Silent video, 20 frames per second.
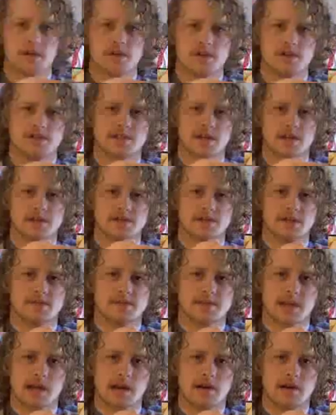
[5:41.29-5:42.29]
It's got Jim
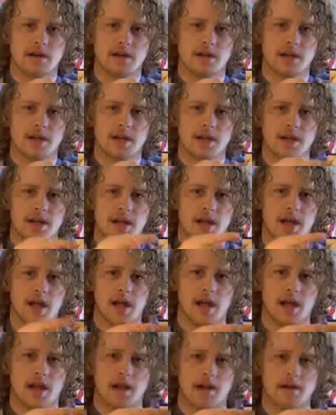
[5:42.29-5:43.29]
Carrey again
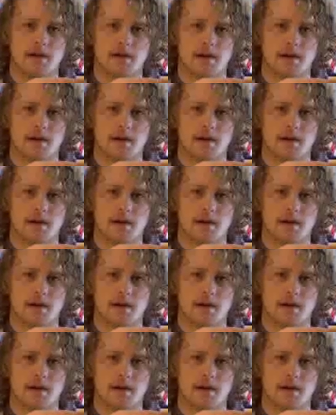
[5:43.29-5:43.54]
and